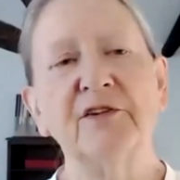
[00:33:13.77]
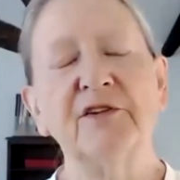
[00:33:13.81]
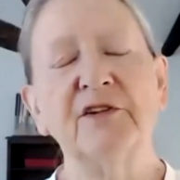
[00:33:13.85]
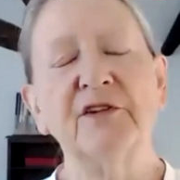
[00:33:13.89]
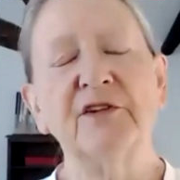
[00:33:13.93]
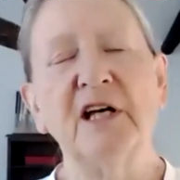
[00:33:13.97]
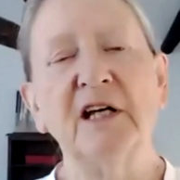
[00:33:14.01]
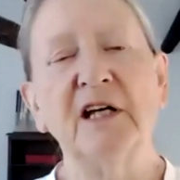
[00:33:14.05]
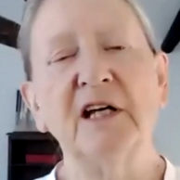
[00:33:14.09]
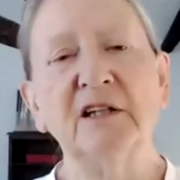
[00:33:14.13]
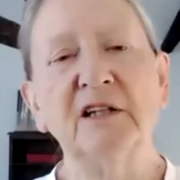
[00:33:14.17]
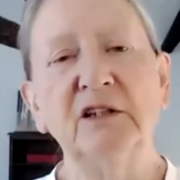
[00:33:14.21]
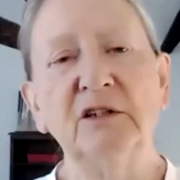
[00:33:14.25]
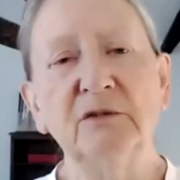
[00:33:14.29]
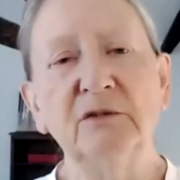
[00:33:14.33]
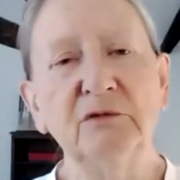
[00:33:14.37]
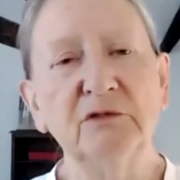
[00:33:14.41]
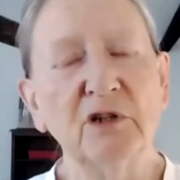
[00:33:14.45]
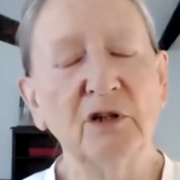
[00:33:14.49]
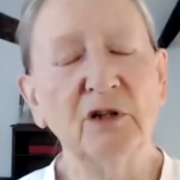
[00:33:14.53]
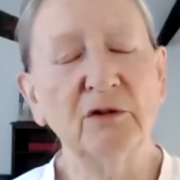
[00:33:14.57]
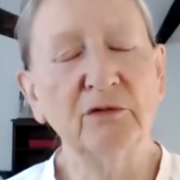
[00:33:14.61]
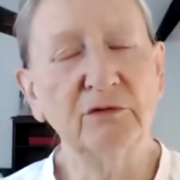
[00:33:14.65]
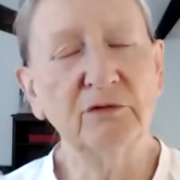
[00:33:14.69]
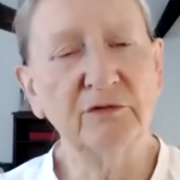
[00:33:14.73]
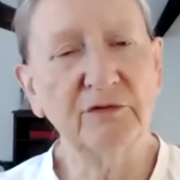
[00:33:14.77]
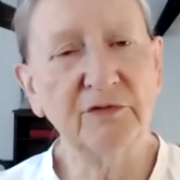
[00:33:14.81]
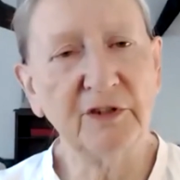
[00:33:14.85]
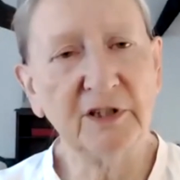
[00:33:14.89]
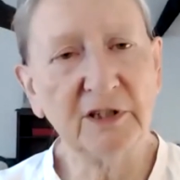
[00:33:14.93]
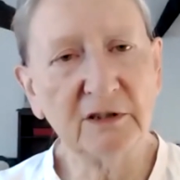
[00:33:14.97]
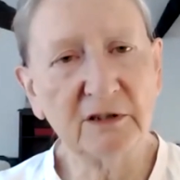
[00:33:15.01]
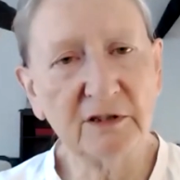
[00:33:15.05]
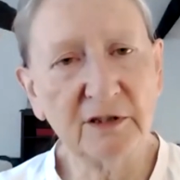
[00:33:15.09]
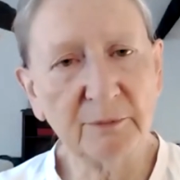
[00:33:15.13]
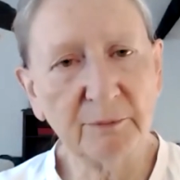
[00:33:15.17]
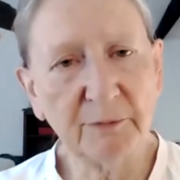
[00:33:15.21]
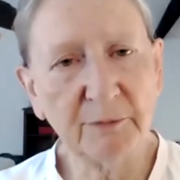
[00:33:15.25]
that you don't
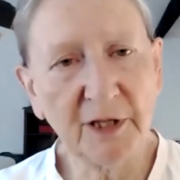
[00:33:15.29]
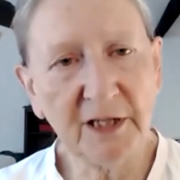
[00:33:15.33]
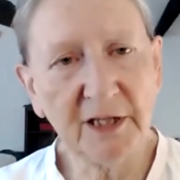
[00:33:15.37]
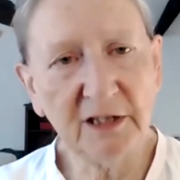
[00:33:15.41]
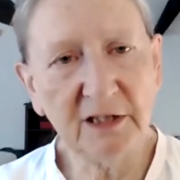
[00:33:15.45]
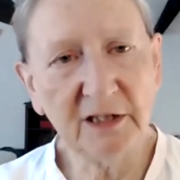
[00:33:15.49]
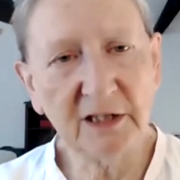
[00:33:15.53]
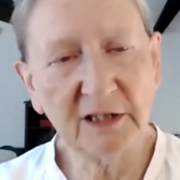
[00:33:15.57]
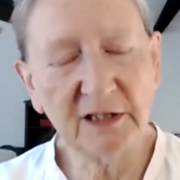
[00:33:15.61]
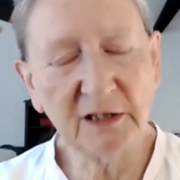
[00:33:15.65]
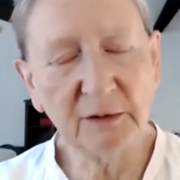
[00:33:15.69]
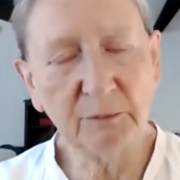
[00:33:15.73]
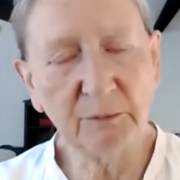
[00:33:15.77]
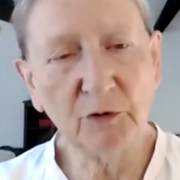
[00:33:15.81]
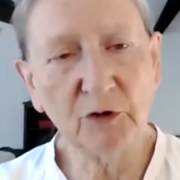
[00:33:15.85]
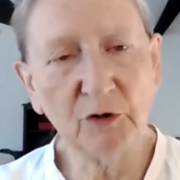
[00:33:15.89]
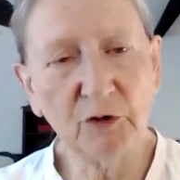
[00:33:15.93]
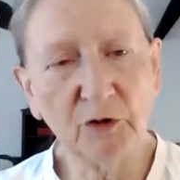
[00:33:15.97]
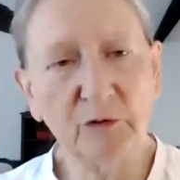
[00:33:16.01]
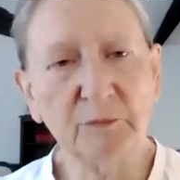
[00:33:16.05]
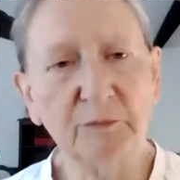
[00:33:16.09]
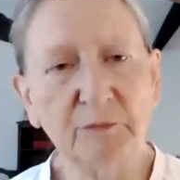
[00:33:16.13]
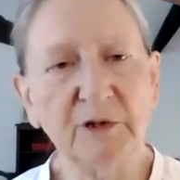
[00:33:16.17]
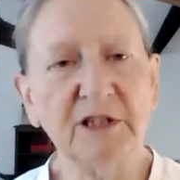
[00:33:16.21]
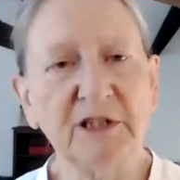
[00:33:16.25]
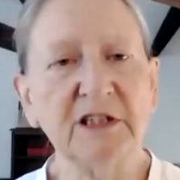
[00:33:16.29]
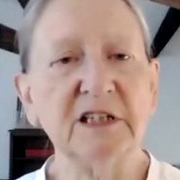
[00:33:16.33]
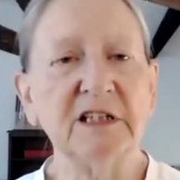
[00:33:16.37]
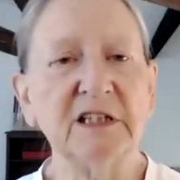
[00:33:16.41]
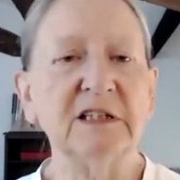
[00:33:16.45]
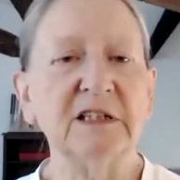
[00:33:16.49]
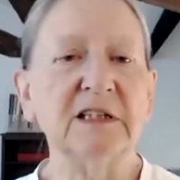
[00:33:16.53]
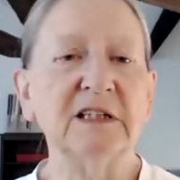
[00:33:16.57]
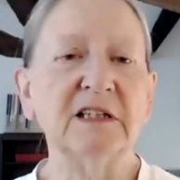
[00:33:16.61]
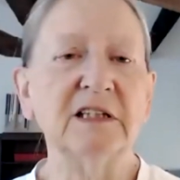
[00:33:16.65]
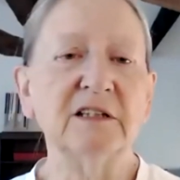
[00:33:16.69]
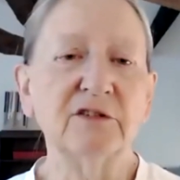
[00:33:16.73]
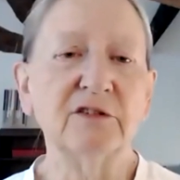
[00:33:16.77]
feel the pain anymore. But
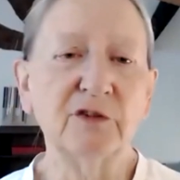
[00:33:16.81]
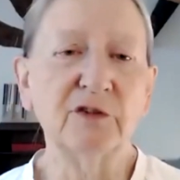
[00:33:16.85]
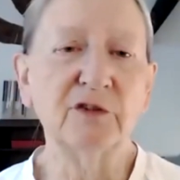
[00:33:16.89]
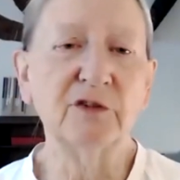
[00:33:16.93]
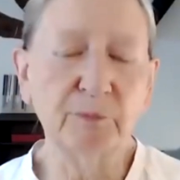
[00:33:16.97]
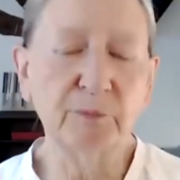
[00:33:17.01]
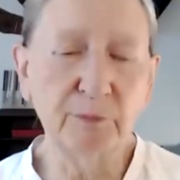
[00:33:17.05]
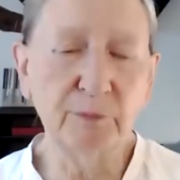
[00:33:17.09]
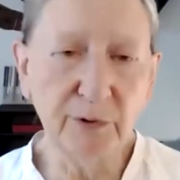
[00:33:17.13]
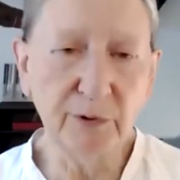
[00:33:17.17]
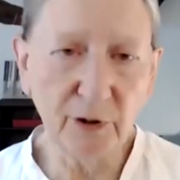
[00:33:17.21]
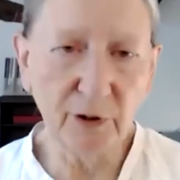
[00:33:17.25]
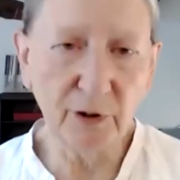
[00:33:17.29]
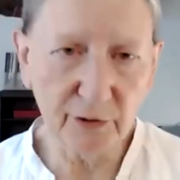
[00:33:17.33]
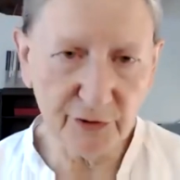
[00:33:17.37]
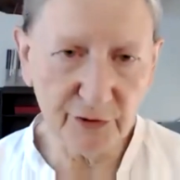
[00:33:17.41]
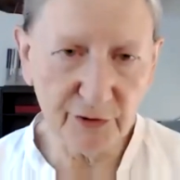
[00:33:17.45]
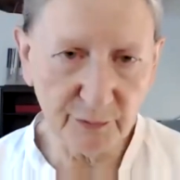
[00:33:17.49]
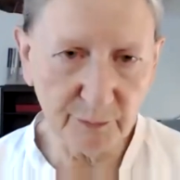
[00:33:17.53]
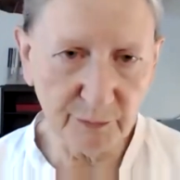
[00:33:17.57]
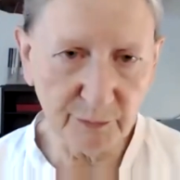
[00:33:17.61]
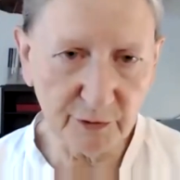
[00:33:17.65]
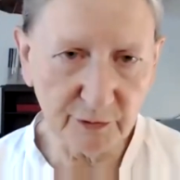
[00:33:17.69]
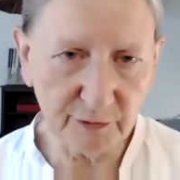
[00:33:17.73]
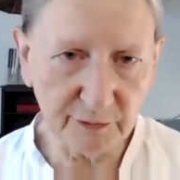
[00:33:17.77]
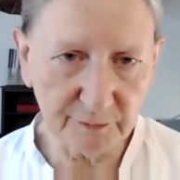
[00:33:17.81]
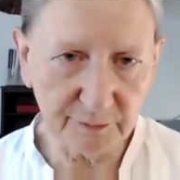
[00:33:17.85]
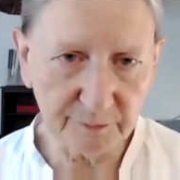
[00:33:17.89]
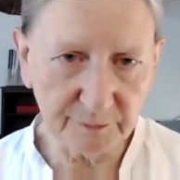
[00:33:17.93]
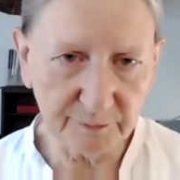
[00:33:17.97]
it is possible.